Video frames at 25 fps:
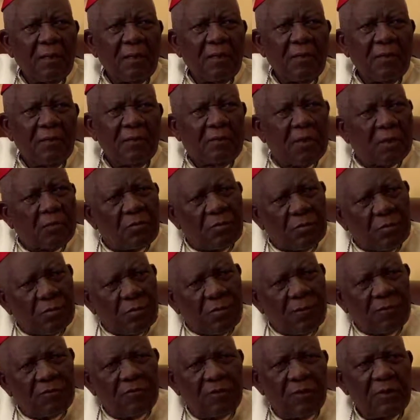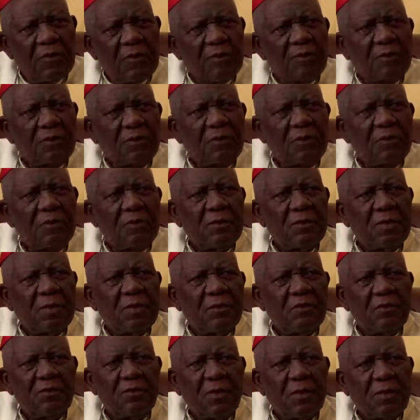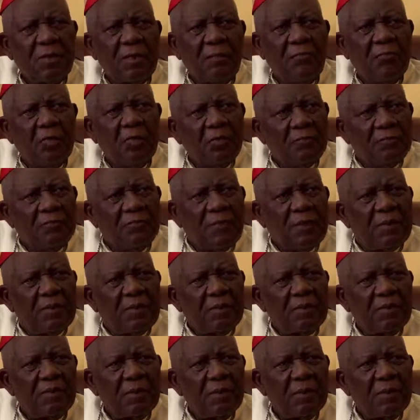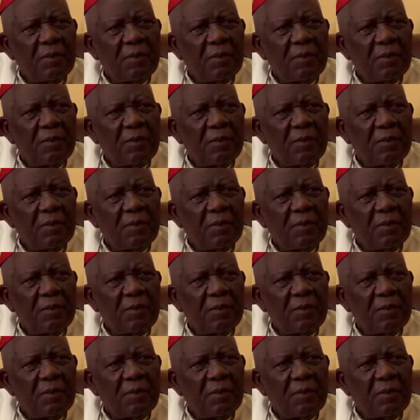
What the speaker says: It's a group of religious leaders, it's not a movement.